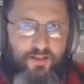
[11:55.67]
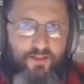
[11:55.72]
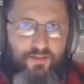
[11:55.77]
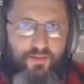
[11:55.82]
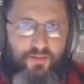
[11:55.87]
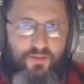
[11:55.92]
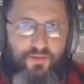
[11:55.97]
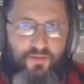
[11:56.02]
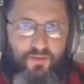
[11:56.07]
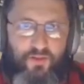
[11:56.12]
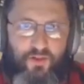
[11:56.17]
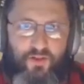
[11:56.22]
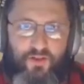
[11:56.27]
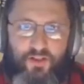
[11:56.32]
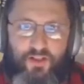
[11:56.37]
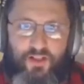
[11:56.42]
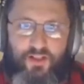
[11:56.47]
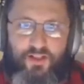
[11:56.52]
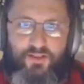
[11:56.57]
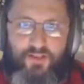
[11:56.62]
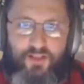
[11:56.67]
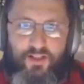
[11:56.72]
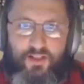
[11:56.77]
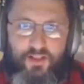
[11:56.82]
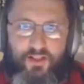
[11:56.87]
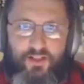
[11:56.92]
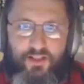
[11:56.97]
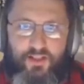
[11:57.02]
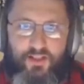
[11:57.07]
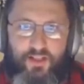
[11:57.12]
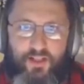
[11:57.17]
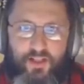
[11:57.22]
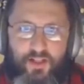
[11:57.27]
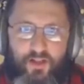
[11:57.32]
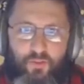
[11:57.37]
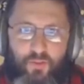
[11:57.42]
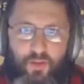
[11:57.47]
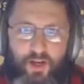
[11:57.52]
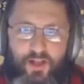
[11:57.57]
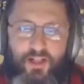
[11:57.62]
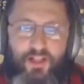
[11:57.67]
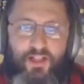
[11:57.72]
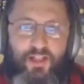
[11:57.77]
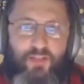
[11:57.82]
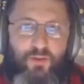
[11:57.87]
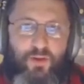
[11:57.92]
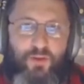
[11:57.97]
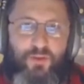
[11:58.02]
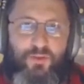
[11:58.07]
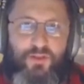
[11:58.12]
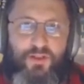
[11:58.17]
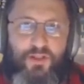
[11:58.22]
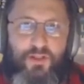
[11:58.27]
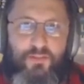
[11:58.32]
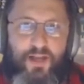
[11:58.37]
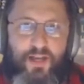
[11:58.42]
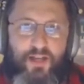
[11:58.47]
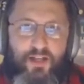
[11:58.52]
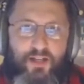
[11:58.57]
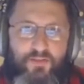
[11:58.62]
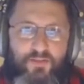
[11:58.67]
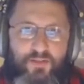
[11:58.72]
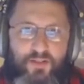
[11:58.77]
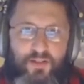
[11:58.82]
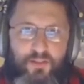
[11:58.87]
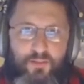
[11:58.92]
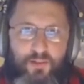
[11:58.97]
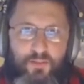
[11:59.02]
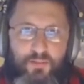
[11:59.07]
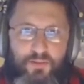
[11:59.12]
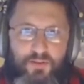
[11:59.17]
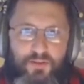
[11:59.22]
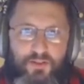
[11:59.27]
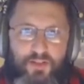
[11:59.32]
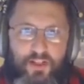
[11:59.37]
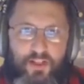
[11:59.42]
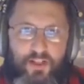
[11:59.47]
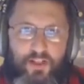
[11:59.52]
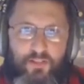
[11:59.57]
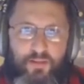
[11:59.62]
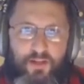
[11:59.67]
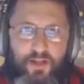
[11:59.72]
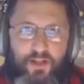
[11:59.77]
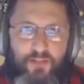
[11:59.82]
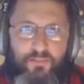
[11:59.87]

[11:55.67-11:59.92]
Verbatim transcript: Okay, first of all. Secondly, why wasn't he man enough to come up and stand there